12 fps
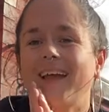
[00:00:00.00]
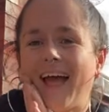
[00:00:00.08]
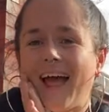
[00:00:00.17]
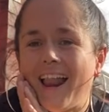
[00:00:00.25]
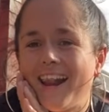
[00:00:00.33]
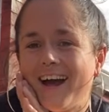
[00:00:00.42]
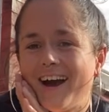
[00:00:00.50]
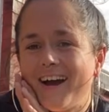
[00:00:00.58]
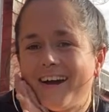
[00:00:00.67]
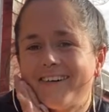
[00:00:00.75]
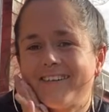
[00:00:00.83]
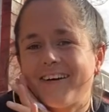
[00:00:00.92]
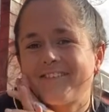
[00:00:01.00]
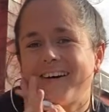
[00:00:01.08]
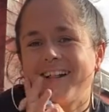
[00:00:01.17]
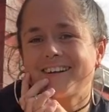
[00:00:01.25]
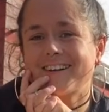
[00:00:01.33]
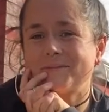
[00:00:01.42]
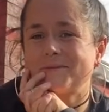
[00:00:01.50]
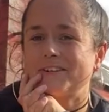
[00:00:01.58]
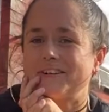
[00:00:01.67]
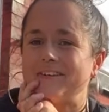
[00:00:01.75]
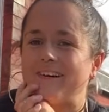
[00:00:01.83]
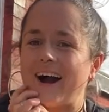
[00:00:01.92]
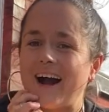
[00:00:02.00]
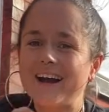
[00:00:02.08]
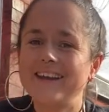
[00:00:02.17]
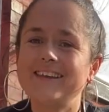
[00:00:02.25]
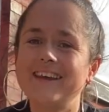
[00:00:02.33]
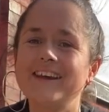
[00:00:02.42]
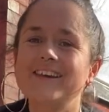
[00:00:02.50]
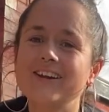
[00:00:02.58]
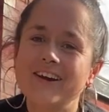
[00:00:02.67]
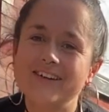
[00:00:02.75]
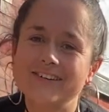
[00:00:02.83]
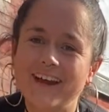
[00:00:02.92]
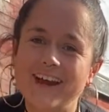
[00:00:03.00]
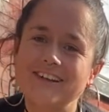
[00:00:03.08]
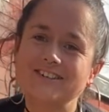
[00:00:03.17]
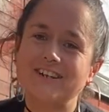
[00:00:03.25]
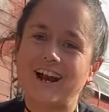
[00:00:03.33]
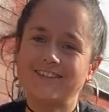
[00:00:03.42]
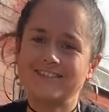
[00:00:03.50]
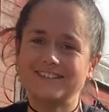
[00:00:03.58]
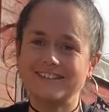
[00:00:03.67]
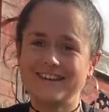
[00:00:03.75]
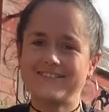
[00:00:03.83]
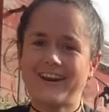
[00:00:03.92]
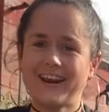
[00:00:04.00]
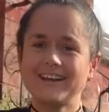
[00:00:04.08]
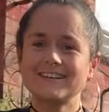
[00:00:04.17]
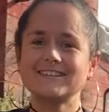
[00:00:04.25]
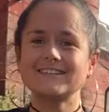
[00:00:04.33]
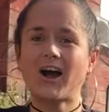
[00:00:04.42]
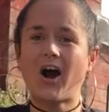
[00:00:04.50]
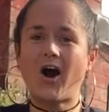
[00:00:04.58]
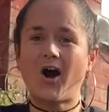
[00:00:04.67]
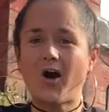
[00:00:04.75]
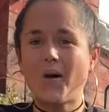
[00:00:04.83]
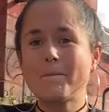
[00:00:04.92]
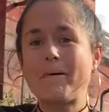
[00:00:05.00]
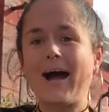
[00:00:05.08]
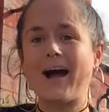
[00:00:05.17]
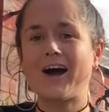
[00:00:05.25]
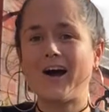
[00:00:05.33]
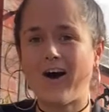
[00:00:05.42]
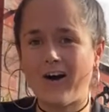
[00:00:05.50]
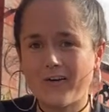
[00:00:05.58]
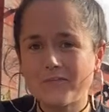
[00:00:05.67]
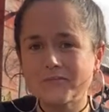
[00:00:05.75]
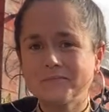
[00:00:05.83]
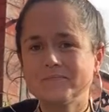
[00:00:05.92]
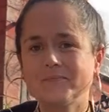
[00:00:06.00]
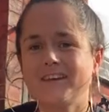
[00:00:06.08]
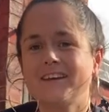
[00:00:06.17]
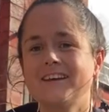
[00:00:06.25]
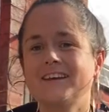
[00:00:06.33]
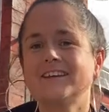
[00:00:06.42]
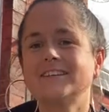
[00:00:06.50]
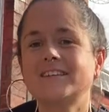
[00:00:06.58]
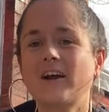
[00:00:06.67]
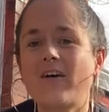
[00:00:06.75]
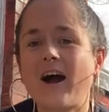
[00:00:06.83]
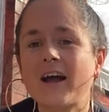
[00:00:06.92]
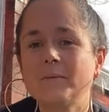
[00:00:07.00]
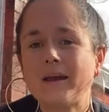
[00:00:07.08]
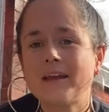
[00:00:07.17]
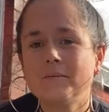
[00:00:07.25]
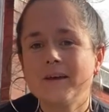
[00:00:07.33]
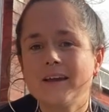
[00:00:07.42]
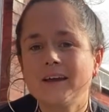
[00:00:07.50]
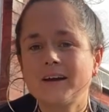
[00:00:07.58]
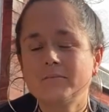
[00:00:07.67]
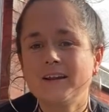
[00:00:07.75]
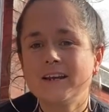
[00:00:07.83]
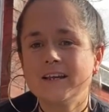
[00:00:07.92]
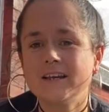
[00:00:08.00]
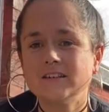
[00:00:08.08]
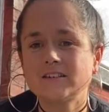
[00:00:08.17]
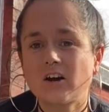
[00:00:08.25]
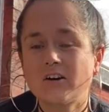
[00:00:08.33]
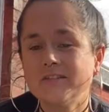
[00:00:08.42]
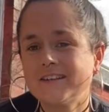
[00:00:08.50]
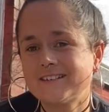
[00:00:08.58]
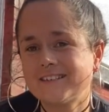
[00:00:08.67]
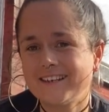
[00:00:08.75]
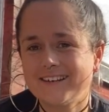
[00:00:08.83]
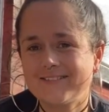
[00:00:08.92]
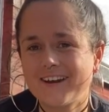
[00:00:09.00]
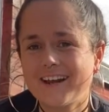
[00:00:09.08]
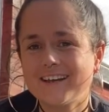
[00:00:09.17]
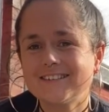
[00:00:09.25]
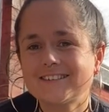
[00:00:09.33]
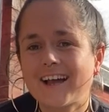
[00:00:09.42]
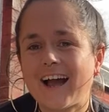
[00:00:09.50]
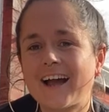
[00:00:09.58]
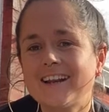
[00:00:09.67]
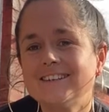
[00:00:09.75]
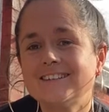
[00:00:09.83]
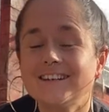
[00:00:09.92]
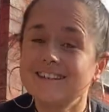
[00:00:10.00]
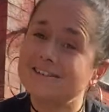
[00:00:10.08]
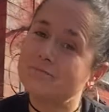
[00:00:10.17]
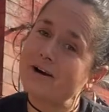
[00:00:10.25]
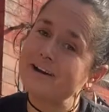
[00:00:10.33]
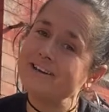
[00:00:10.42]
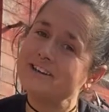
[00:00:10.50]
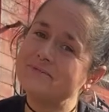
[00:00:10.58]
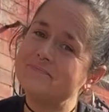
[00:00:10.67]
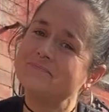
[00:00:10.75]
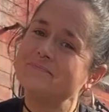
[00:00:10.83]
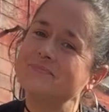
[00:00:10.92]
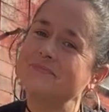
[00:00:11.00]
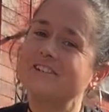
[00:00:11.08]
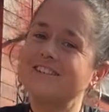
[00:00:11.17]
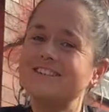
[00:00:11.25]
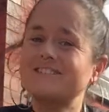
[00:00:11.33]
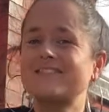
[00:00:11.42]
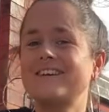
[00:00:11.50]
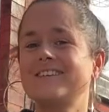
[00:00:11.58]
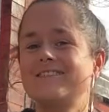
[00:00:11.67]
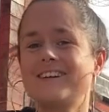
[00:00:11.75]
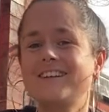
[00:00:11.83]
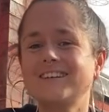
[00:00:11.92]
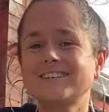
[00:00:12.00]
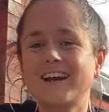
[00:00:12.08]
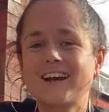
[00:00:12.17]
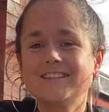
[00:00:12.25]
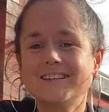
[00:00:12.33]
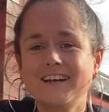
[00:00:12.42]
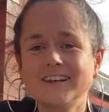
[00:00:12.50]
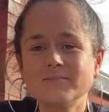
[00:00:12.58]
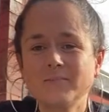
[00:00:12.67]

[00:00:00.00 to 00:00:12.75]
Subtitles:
Hello and welcome to our Yin Yoga Chakra Series, or part of. So I'm Amy, I'm the lead on this series and it's brand new, which is really exciting.